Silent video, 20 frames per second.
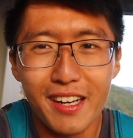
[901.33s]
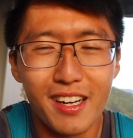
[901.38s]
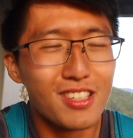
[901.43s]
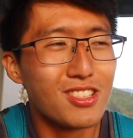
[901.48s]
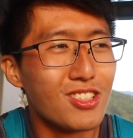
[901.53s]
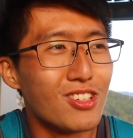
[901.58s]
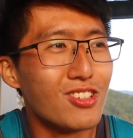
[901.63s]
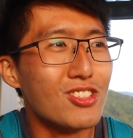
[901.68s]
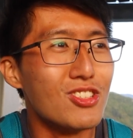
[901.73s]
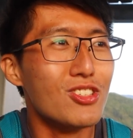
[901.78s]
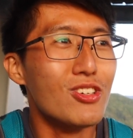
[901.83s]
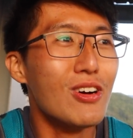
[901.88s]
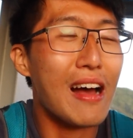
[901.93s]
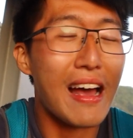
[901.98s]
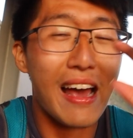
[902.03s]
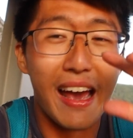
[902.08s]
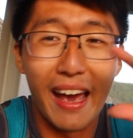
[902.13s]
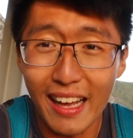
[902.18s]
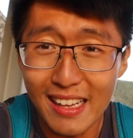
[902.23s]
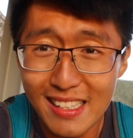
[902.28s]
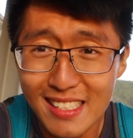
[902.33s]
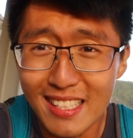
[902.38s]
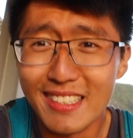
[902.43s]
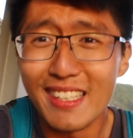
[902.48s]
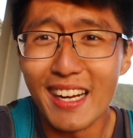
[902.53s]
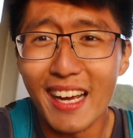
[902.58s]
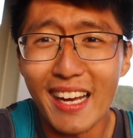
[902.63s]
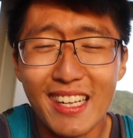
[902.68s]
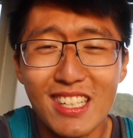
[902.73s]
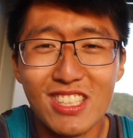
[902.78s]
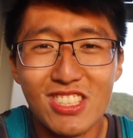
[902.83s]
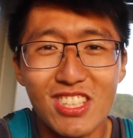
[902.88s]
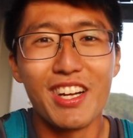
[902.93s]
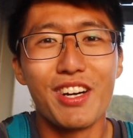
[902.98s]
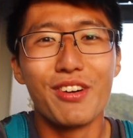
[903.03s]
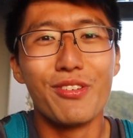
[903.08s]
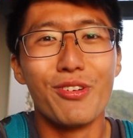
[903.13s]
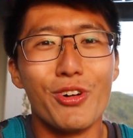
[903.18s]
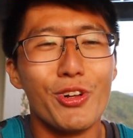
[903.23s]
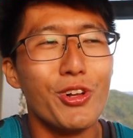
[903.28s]
Kanyonu and today in
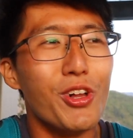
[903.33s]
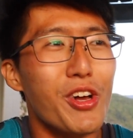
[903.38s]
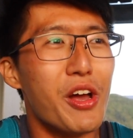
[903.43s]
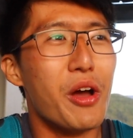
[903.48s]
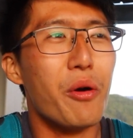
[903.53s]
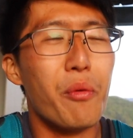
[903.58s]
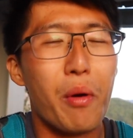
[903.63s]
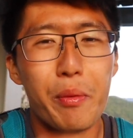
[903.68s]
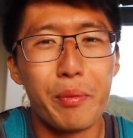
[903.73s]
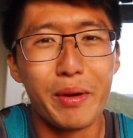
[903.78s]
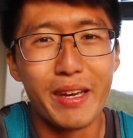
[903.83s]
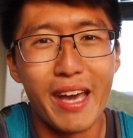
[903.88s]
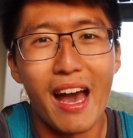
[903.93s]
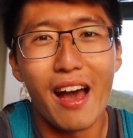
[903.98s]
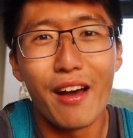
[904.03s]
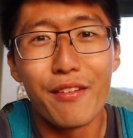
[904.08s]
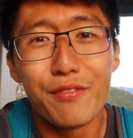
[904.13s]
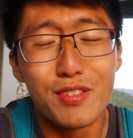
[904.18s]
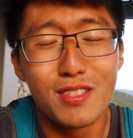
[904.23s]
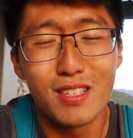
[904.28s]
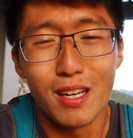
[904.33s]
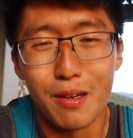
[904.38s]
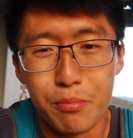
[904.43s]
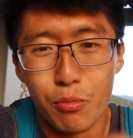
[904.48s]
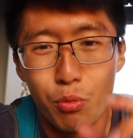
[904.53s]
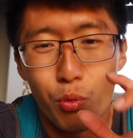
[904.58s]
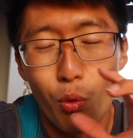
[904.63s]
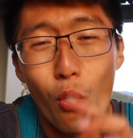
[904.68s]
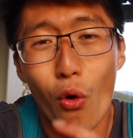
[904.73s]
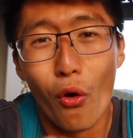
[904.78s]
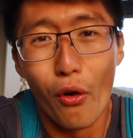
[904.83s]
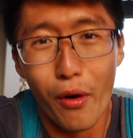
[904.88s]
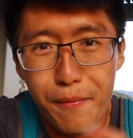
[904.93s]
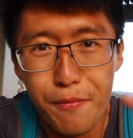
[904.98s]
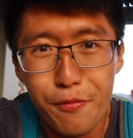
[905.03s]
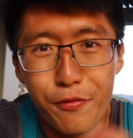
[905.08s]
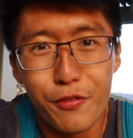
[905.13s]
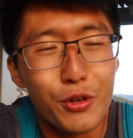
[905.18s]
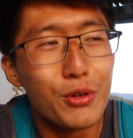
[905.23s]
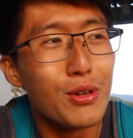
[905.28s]
general, when we have some warm
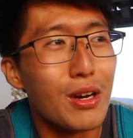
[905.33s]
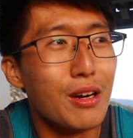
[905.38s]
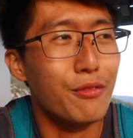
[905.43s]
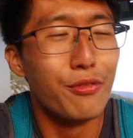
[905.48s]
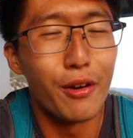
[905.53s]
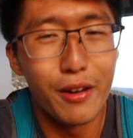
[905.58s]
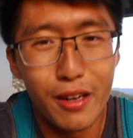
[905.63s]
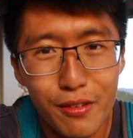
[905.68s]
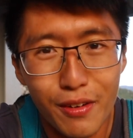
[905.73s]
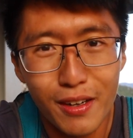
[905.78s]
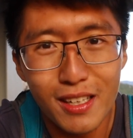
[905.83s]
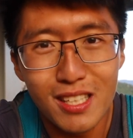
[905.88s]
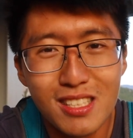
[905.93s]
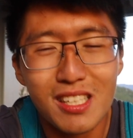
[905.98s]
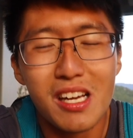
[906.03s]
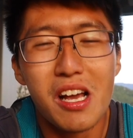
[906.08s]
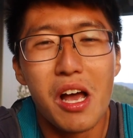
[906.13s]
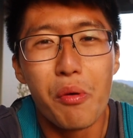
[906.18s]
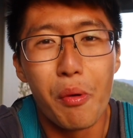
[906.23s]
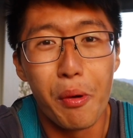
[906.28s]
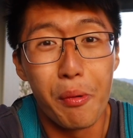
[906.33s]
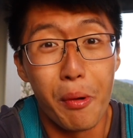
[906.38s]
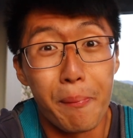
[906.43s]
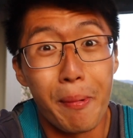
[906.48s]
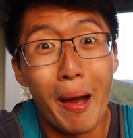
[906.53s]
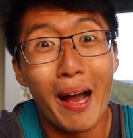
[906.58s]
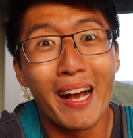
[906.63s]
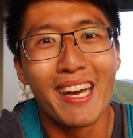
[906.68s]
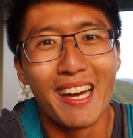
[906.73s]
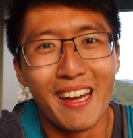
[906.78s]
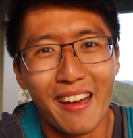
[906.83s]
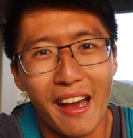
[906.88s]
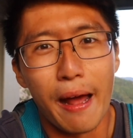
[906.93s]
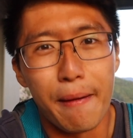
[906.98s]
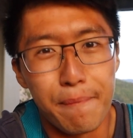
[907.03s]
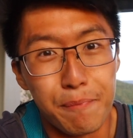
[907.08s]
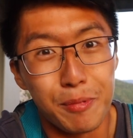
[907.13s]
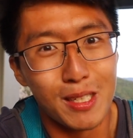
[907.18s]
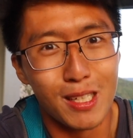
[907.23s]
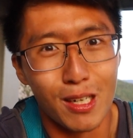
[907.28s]
food in front of us when we're back at
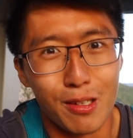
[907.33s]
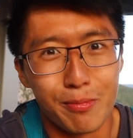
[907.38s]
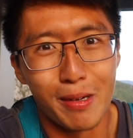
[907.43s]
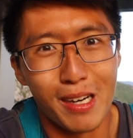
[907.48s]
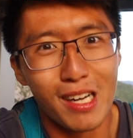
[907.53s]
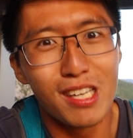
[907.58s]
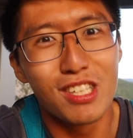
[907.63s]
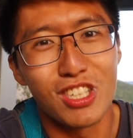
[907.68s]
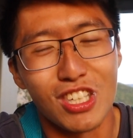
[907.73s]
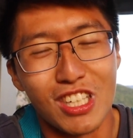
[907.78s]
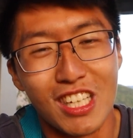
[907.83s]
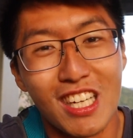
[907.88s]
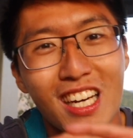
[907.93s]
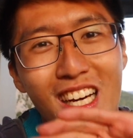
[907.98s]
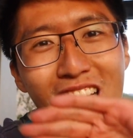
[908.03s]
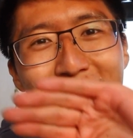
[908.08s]
Pinarbasi.